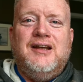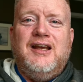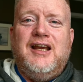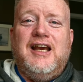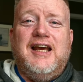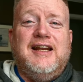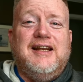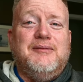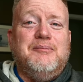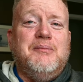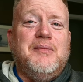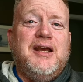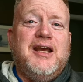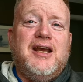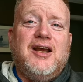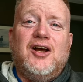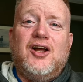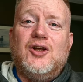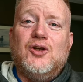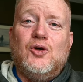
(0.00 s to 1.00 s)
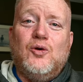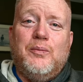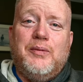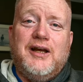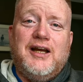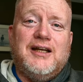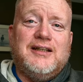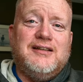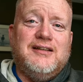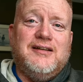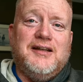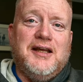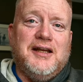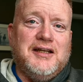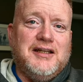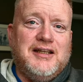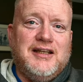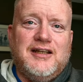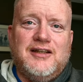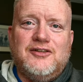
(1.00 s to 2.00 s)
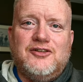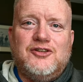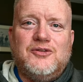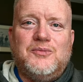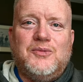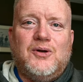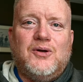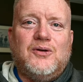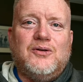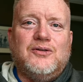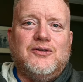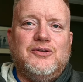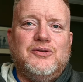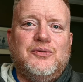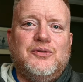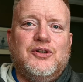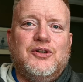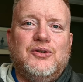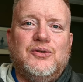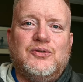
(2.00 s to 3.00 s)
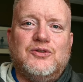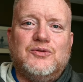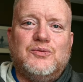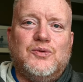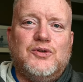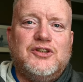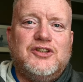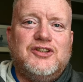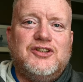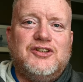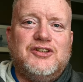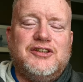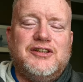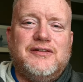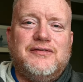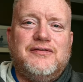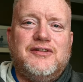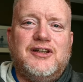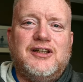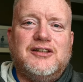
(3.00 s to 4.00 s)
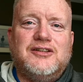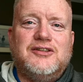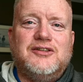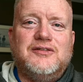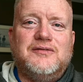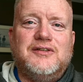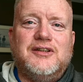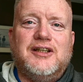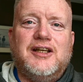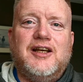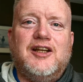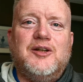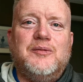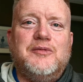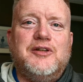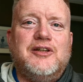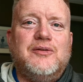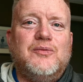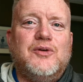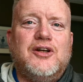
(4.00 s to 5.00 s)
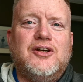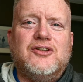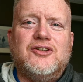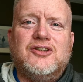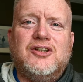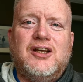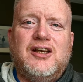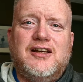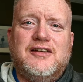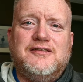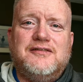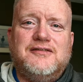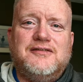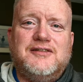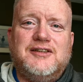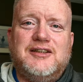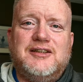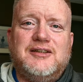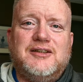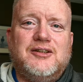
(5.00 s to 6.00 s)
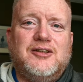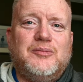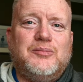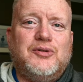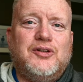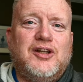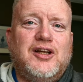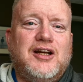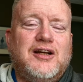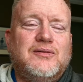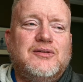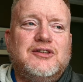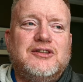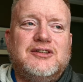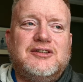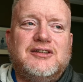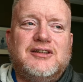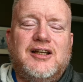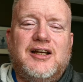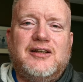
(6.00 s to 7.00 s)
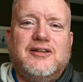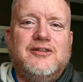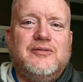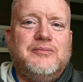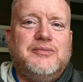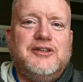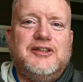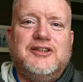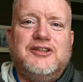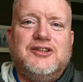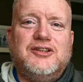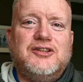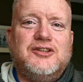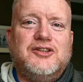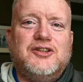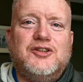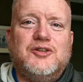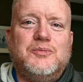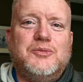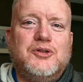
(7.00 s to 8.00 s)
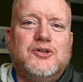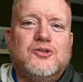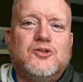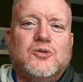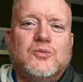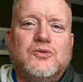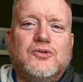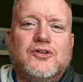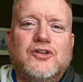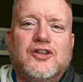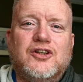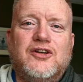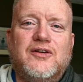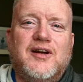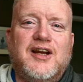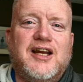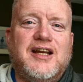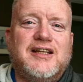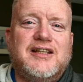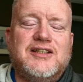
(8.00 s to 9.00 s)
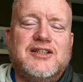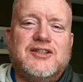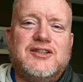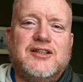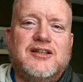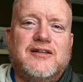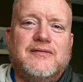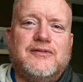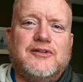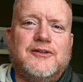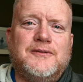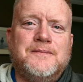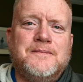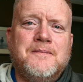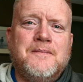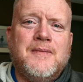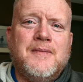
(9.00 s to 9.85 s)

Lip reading: And it may all go back to that again tomorrow. Who knows? Once the effects of the ketamine wears off in a couple hours, I could be just as miserable and cranky as ever.